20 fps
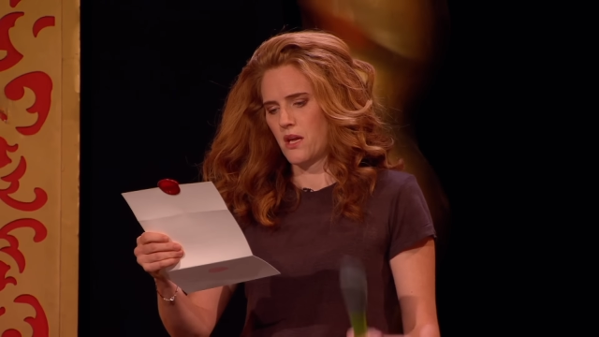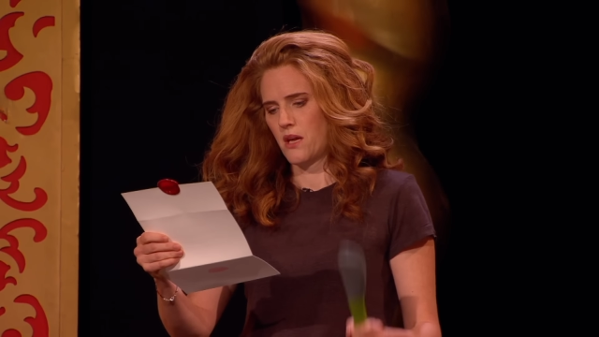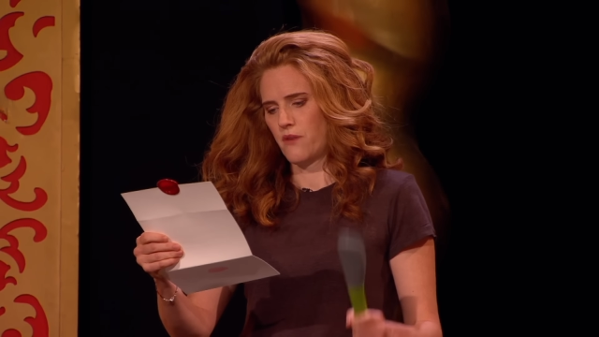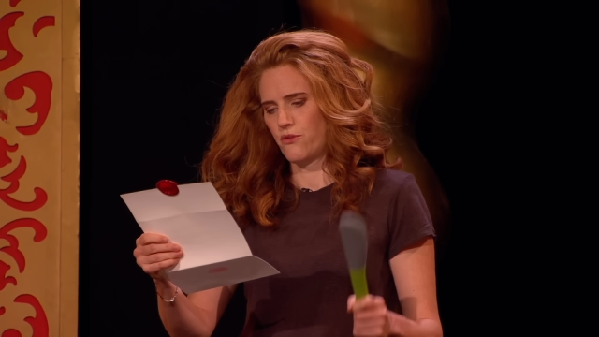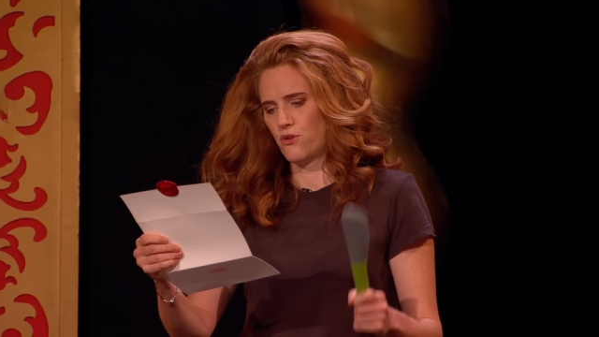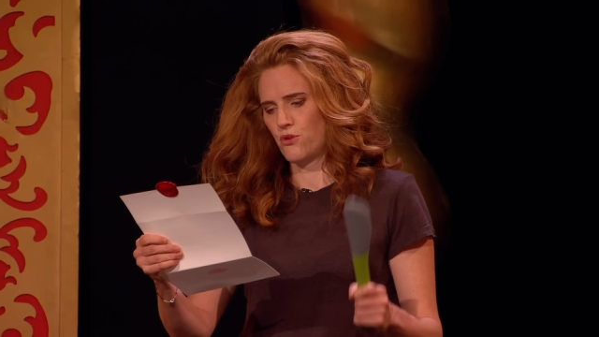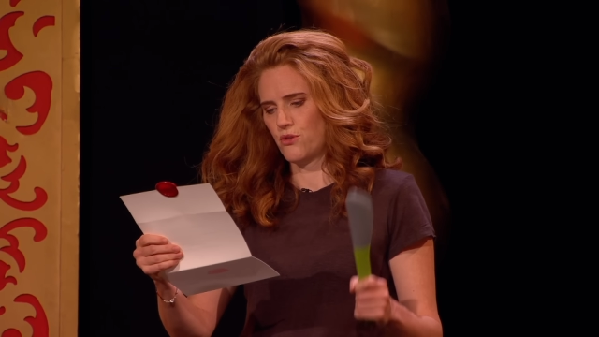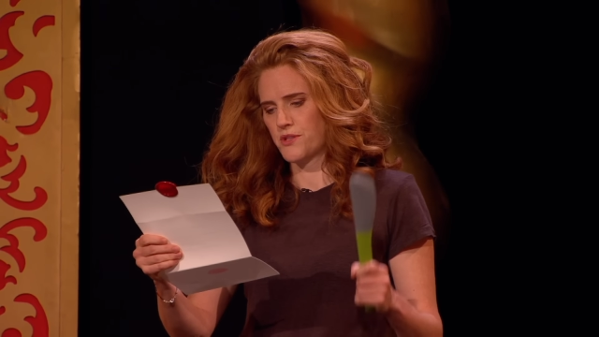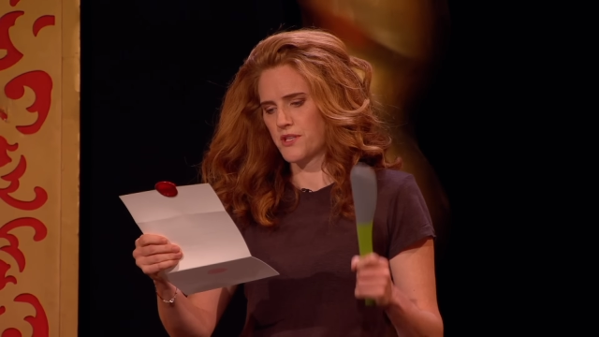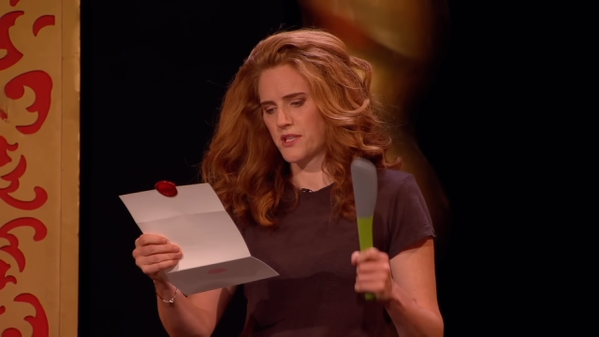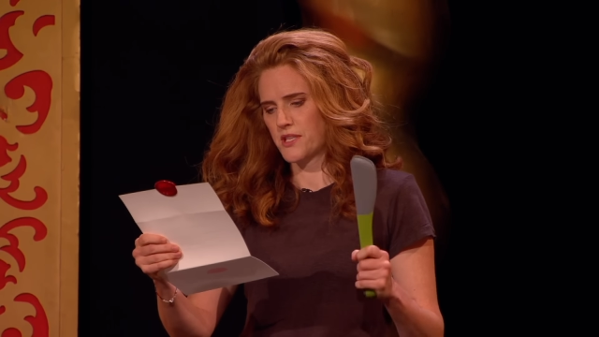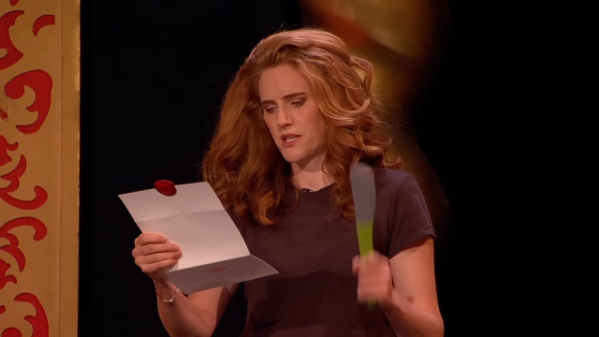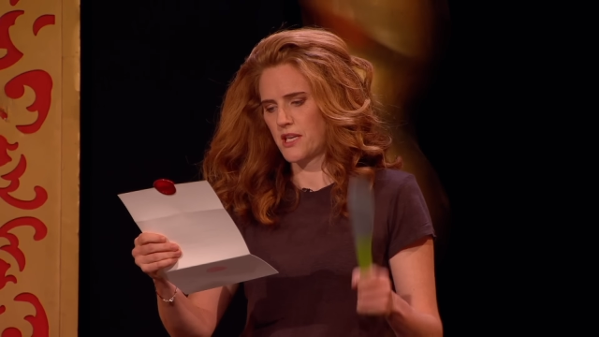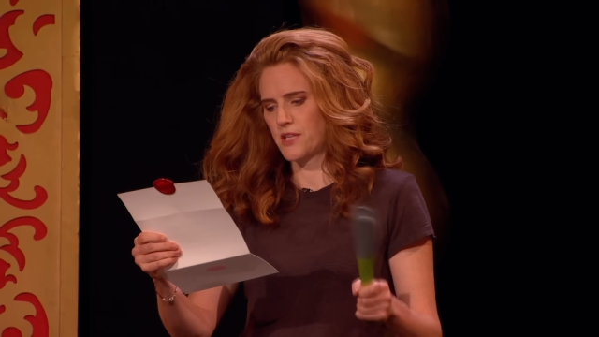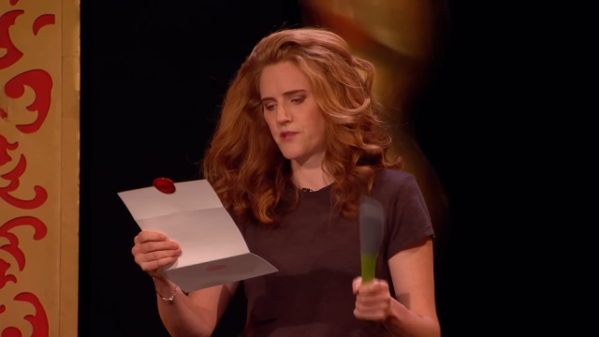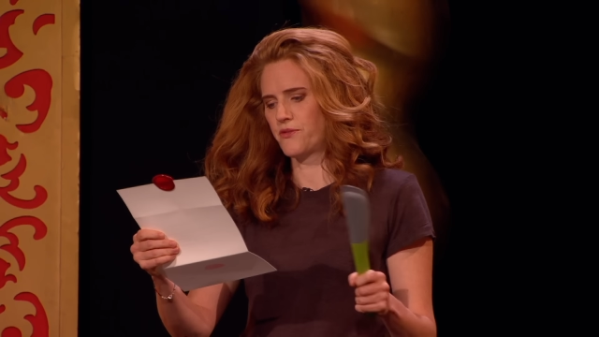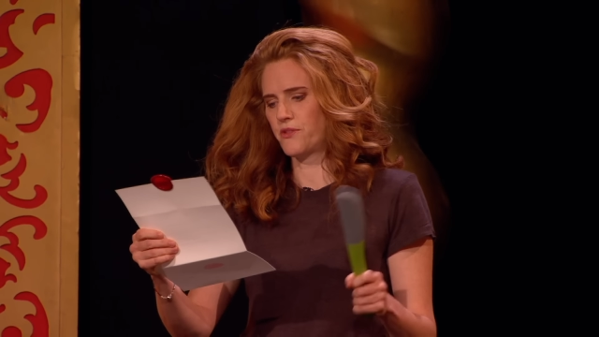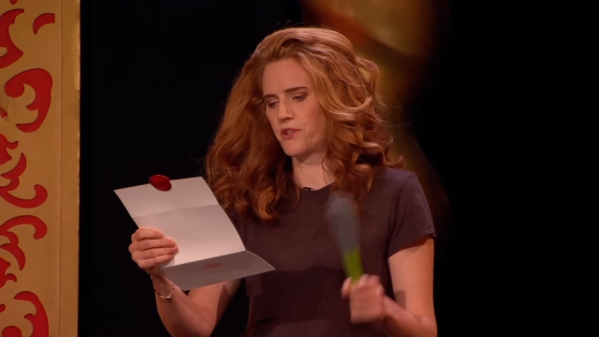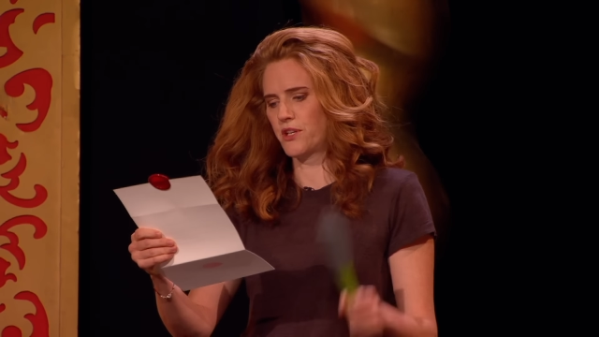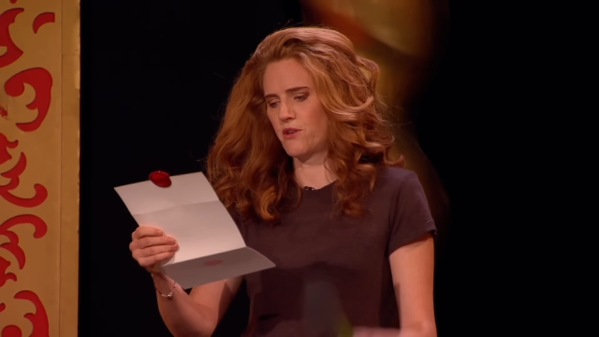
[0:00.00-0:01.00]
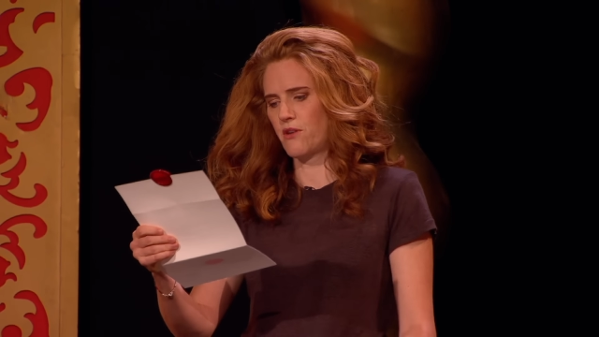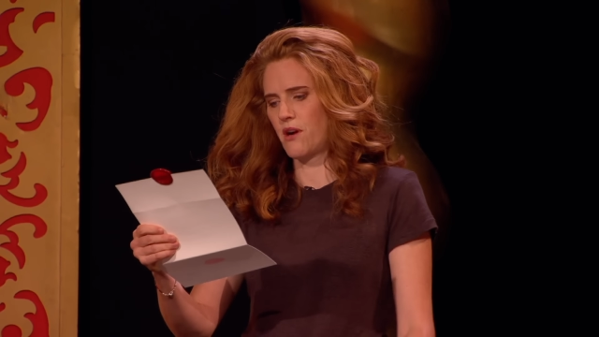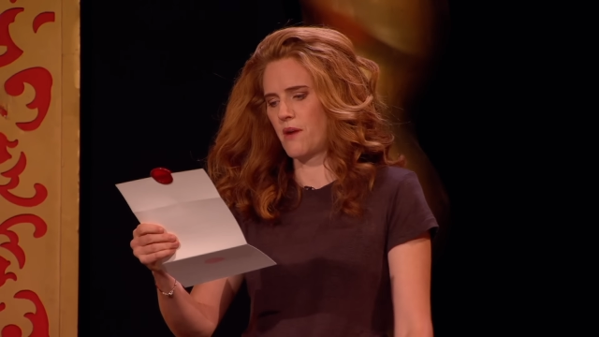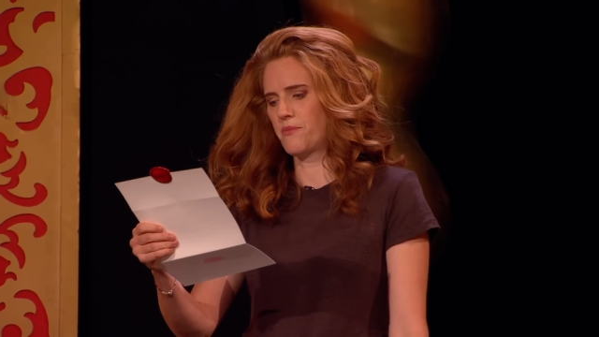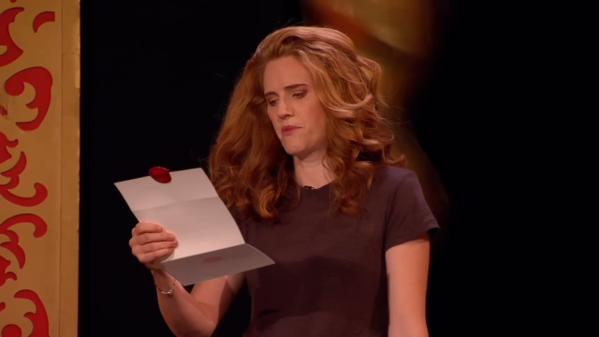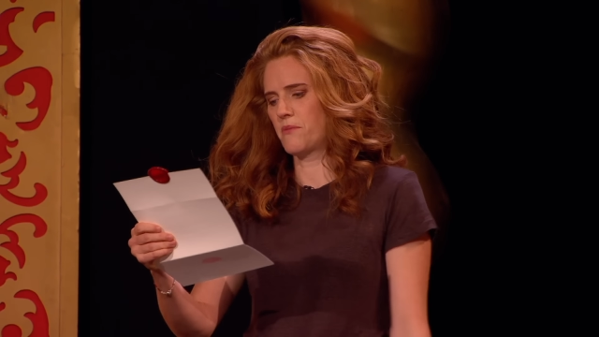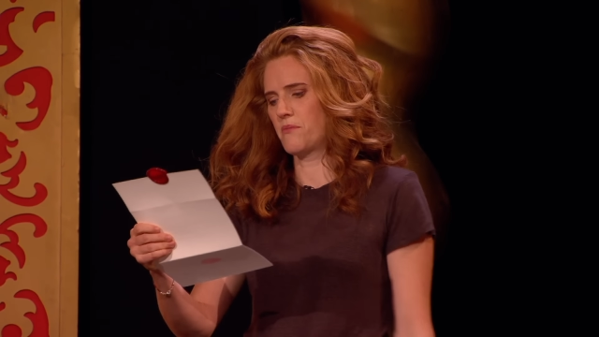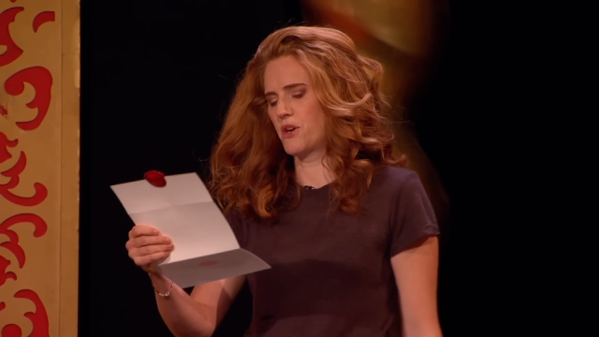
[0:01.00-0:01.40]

If you successfully grab